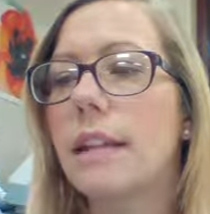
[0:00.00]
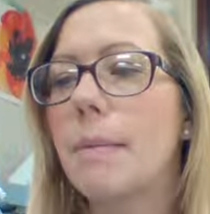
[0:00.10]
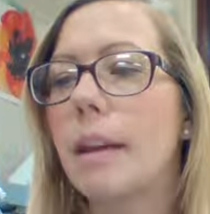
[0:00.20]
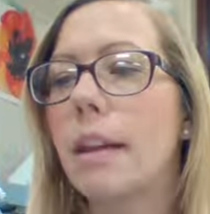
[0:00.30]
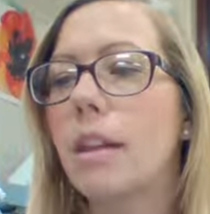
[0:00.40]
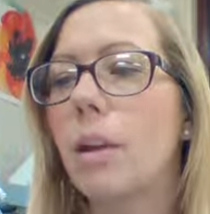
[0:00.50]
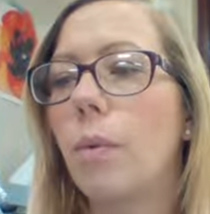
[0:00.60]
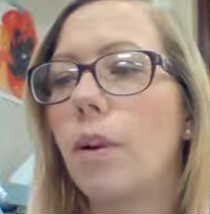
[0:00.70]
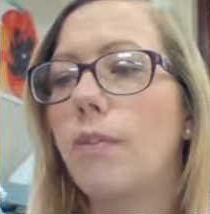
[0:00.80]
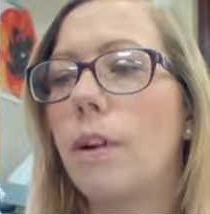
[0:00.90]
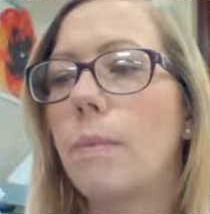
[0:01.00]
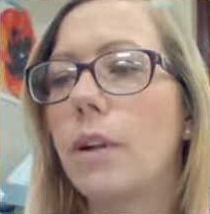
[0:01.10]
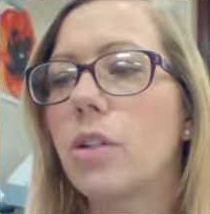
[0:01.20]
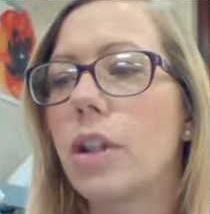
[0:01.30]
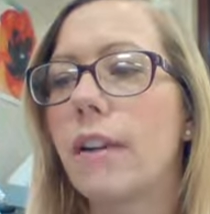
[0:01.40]
they may get their work from
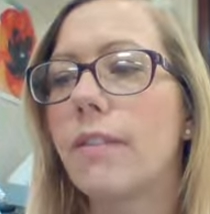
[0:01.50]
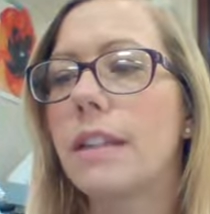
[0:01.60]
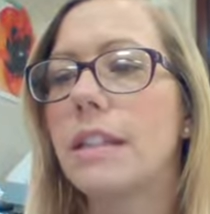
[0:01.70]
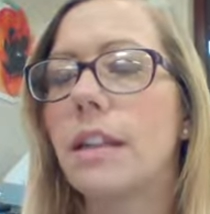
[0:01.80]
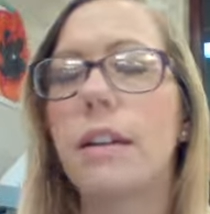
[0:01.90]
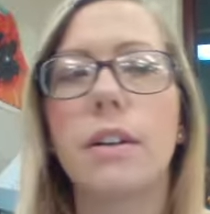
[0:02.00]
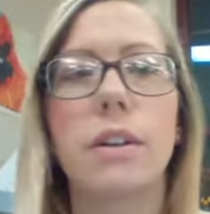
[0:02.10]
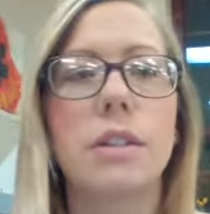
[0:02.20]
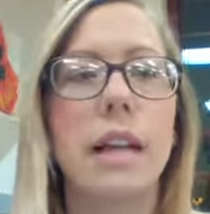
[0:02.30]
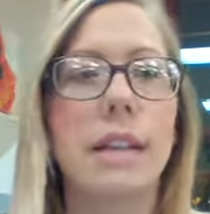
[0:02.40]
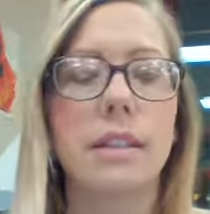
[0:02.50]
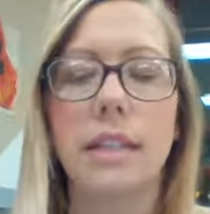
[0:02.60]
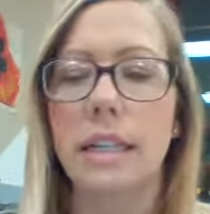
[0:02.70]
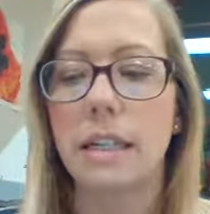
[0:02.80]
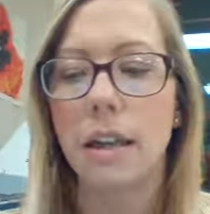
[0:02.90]
their shelf and sit in their assigned
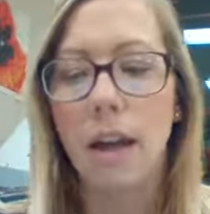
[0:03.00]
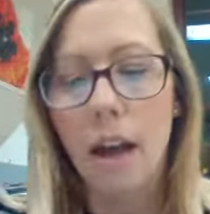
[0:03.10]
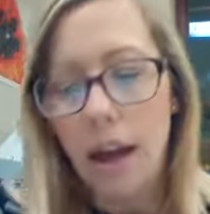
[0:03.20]
seat.